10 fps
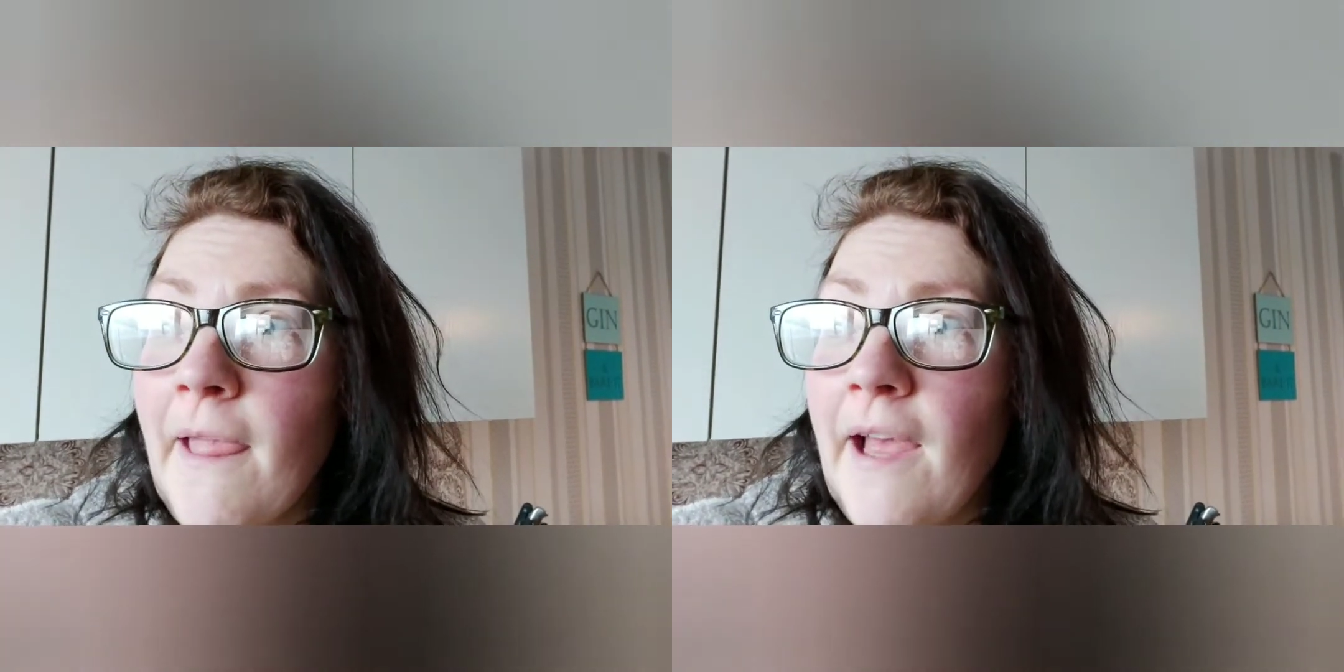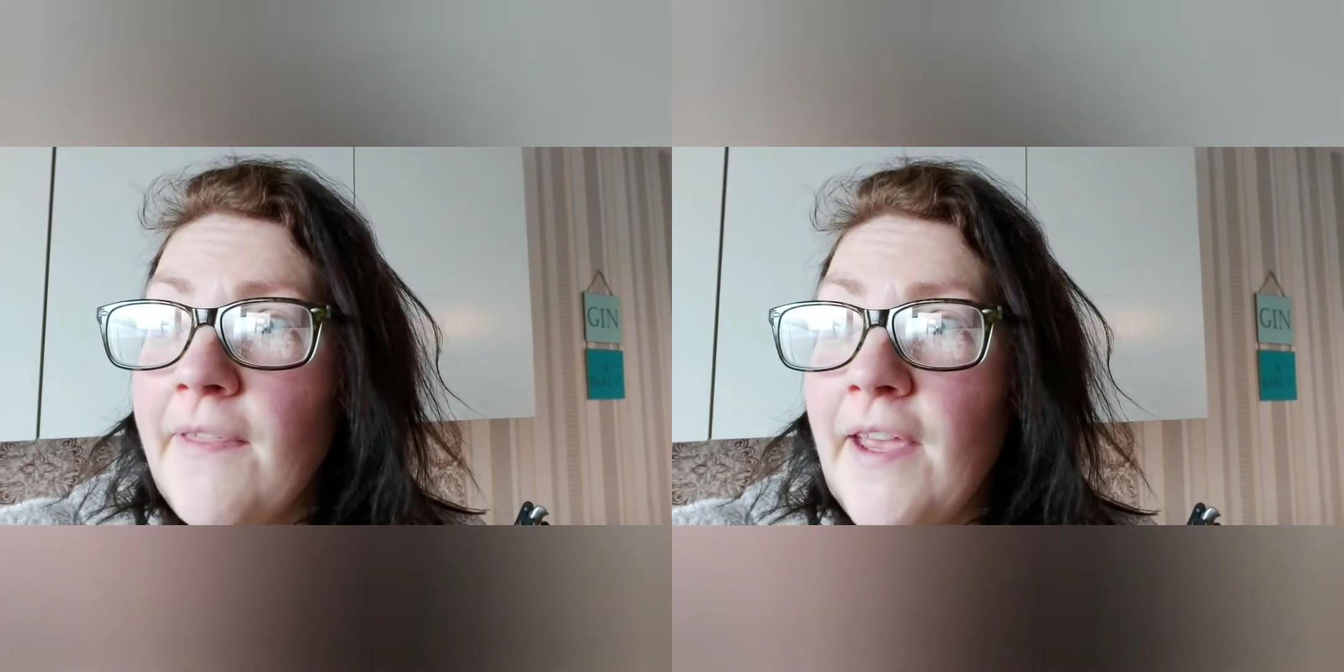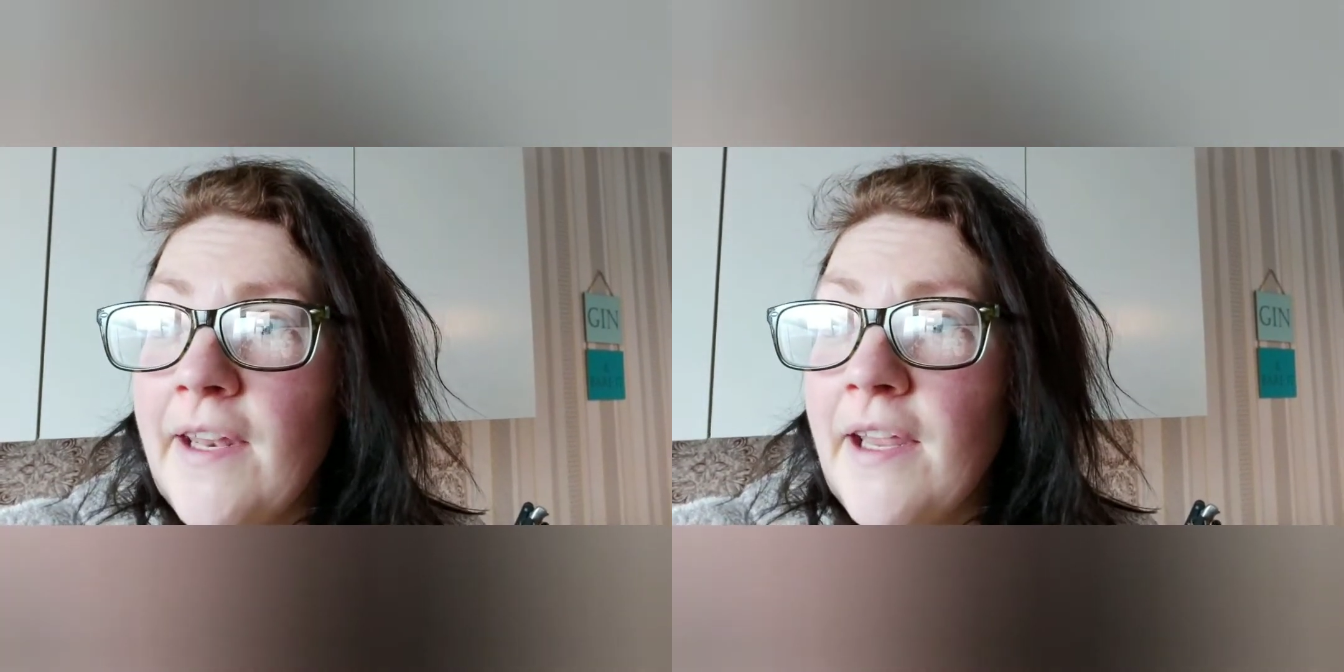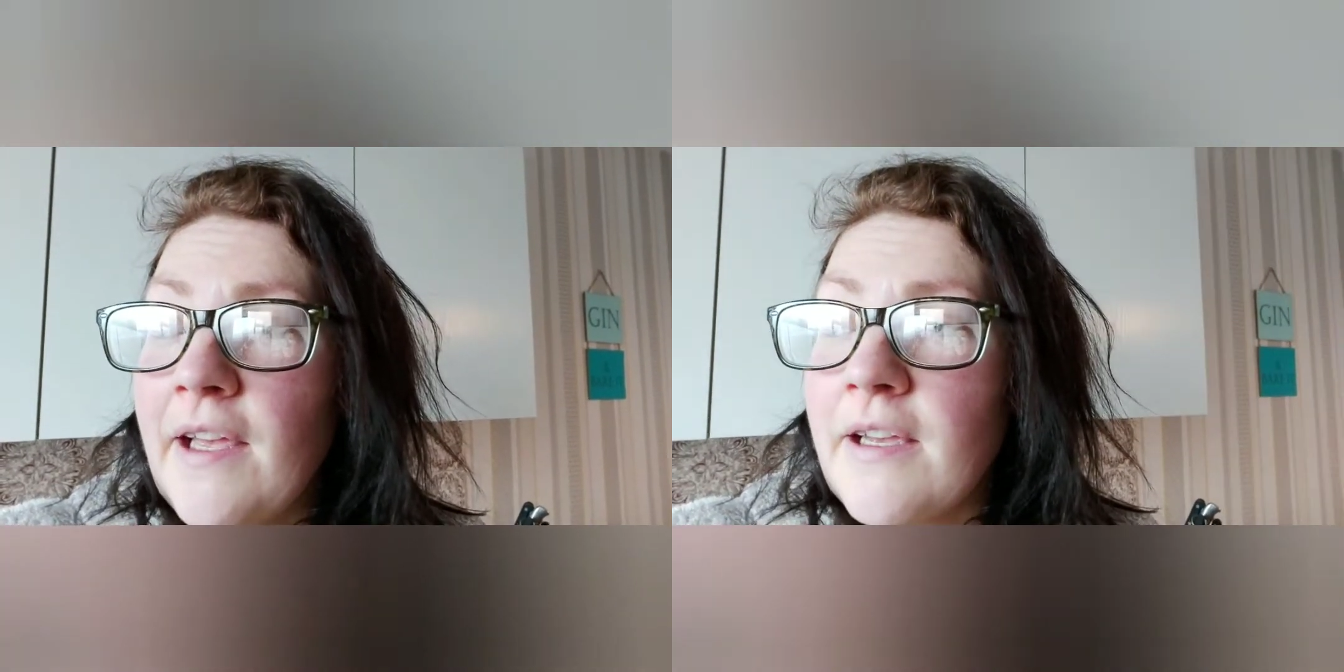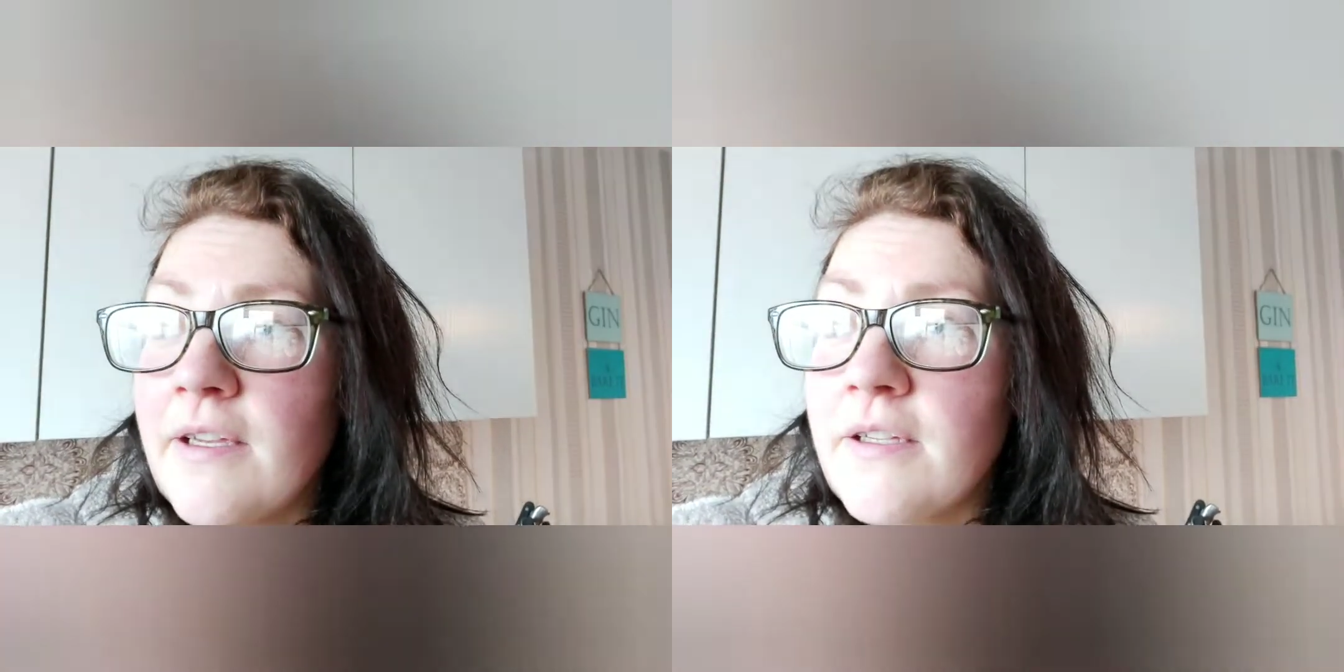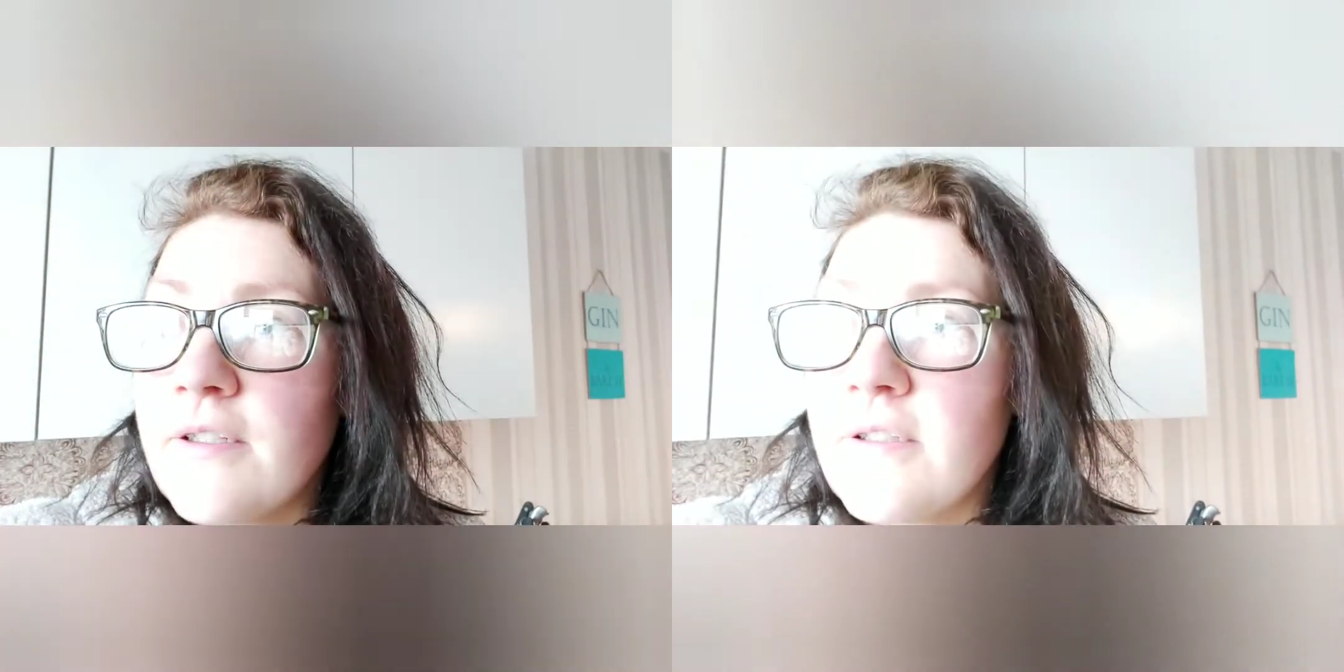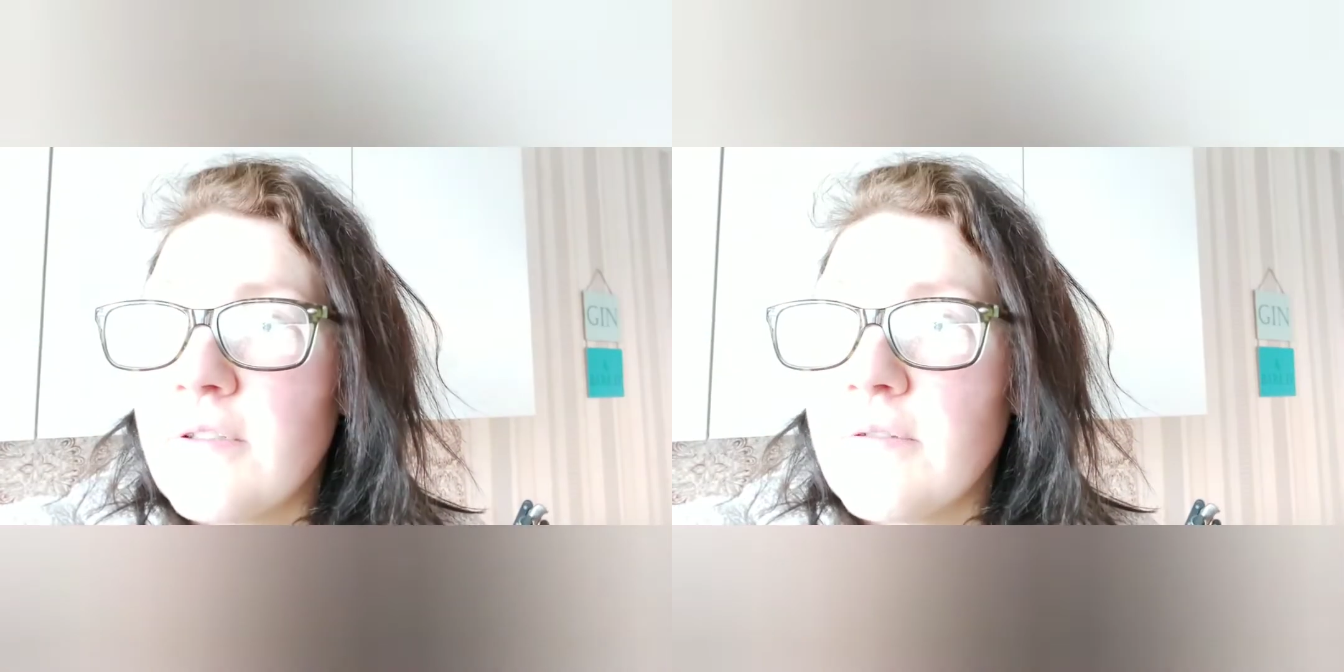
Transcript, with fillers: And then I had,